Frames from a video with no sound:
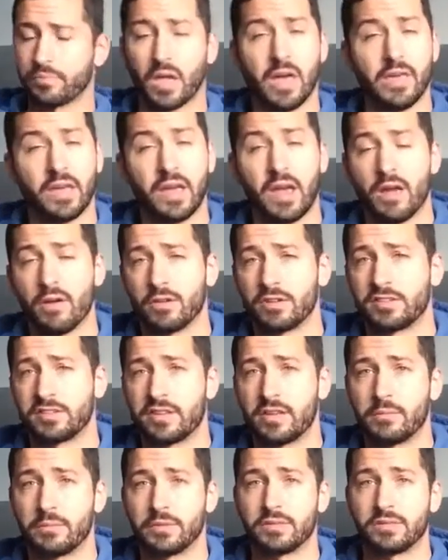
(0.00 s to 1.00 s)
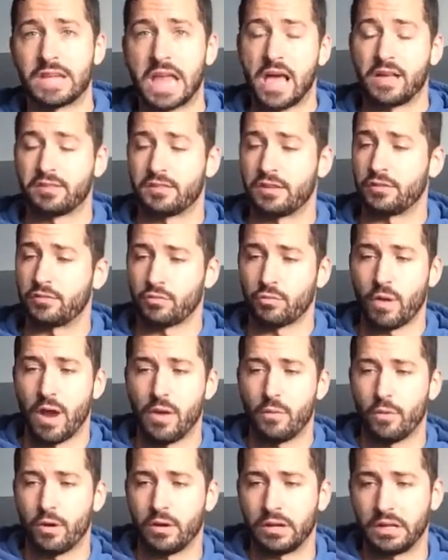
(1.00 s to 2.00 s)
I think Aaron's team is nasty. It's
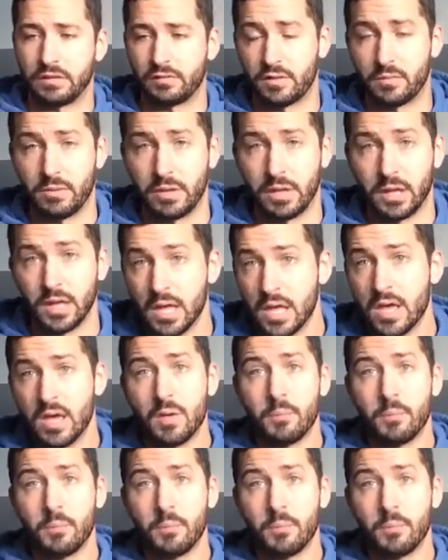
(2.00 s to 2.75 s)
right where it needs to be.